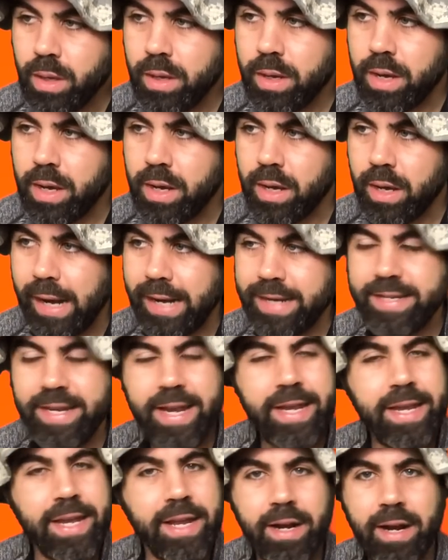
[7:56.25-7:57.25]
Uh, I
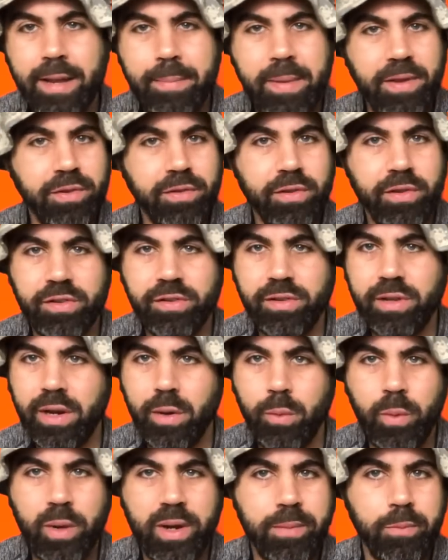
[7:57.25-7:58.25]
take it and I basically just get
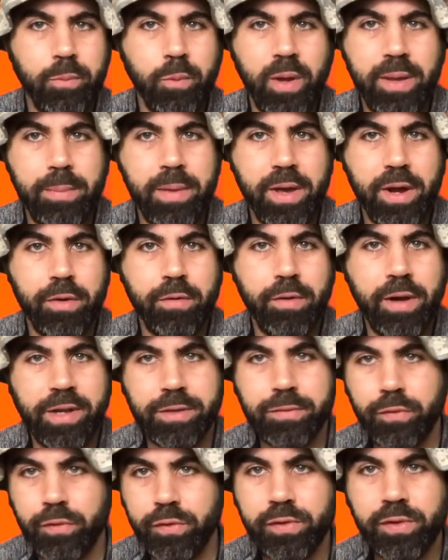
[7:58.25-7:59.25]
a way way better
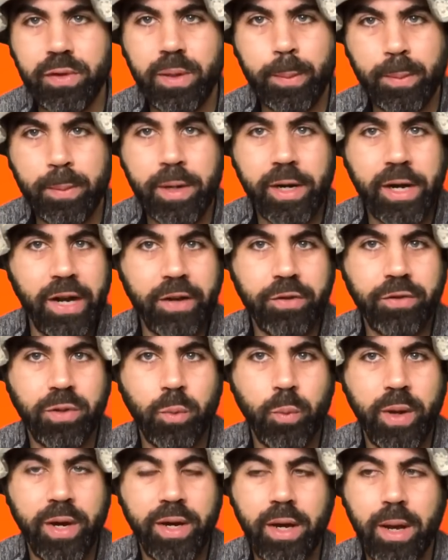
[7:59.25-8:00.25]
restful sleep. I mean, I
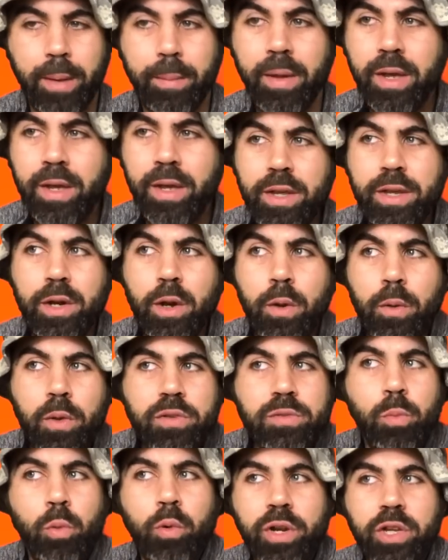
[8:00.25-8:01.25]
actually wake up. You know
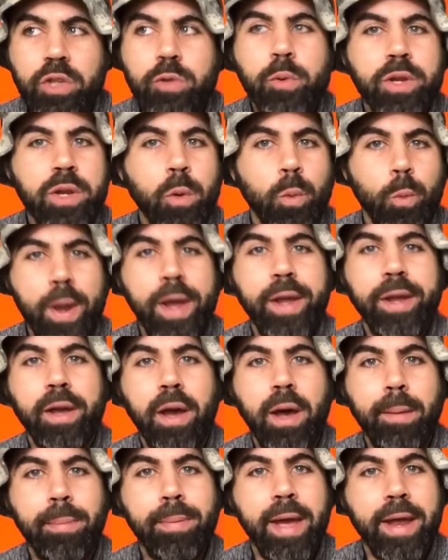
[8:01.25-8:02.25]
those mornings when you wake
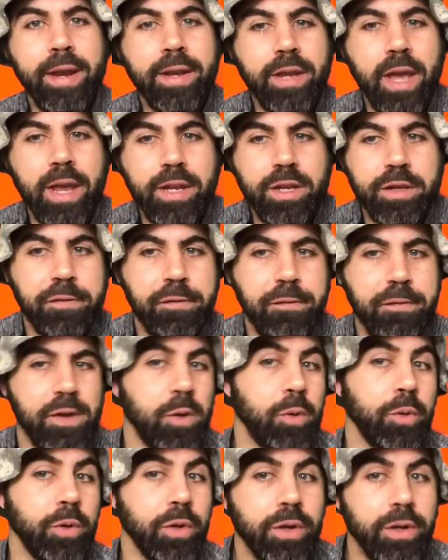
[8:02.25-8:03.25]
up and and you
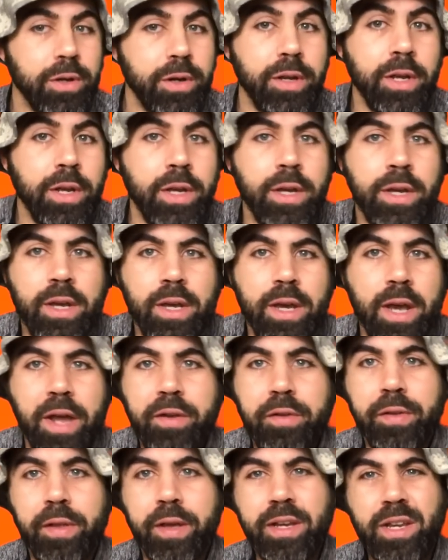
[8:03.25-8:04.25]
feel good
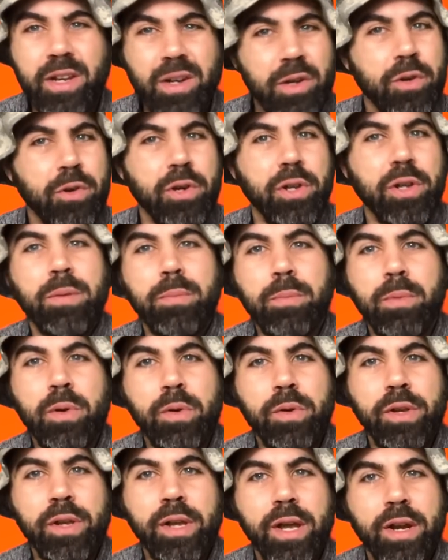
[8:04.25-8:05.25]
and you're like, you know, you're in a good
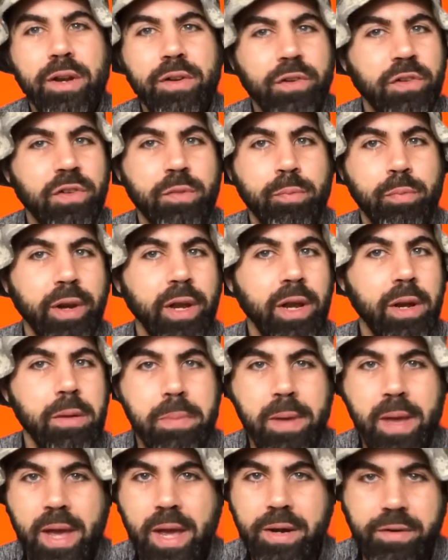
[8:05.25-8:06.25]
mood, you kind of just spring out of
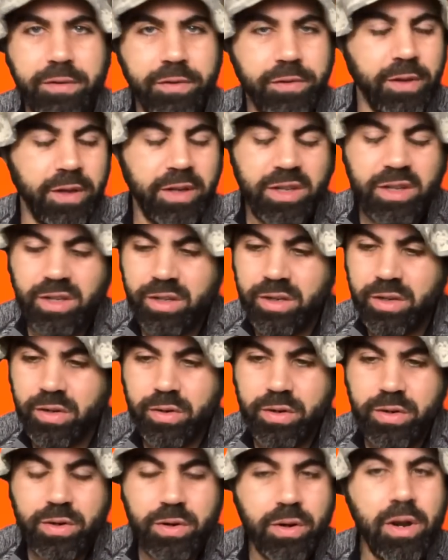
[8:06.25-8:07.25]
bed and just like
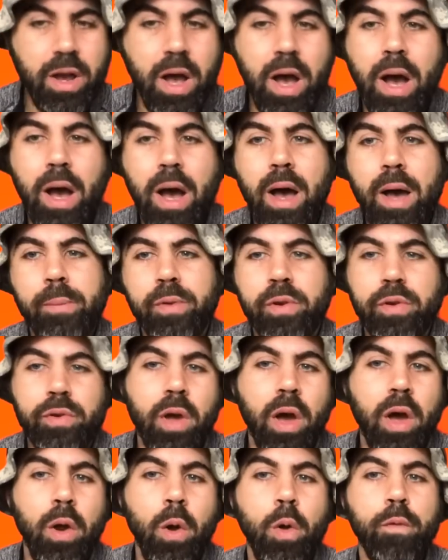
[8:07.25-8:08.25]
you're, you're, calm, you're
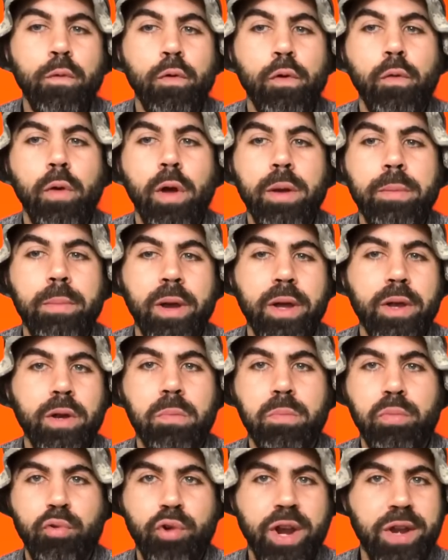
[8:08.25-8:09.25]
not overrun by
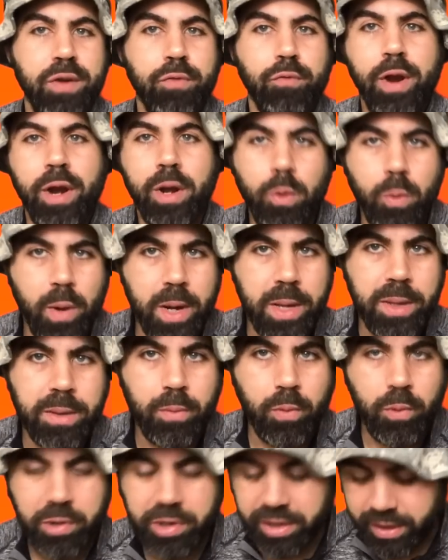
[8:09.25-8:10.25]
your brain right away in the
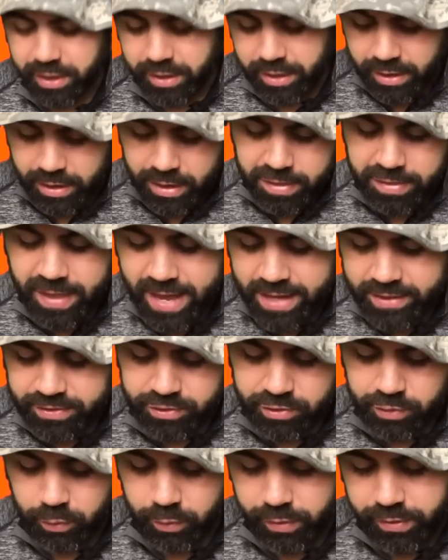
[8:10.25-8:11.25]
morning. That's
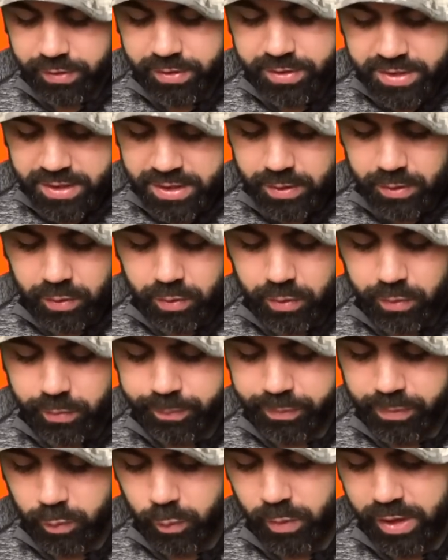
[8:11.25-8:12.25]
sort of the deal
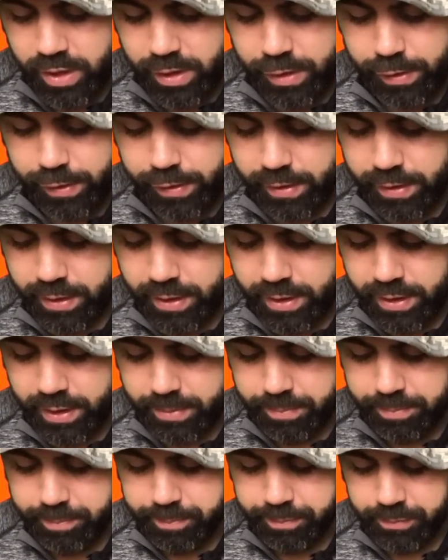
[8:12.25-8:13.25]
with
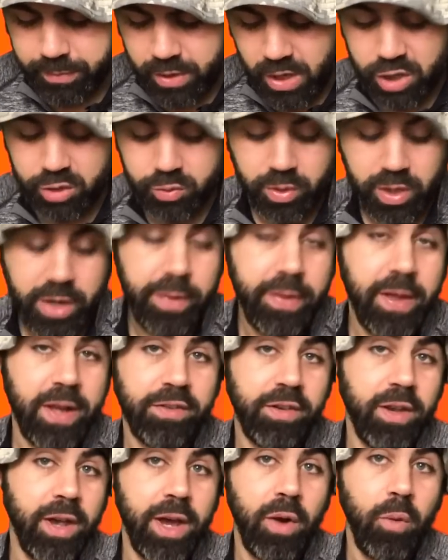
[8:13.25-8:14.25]
um, ashwagandha.
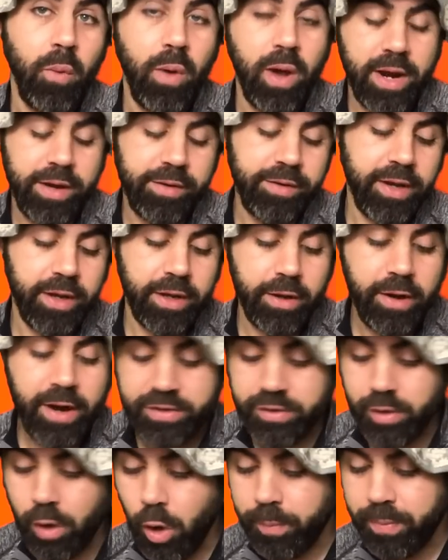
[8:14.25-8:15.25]
That's kind of why I take it. All
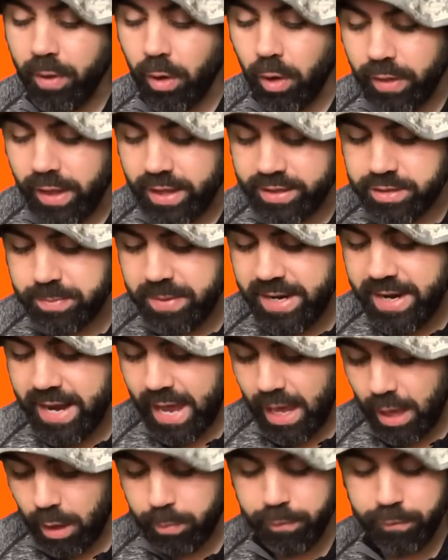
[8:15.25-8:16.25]
right, so I hope that all that's been
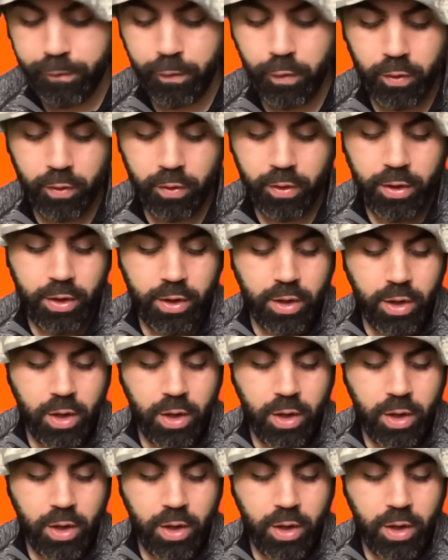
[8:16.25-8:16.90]
helpful.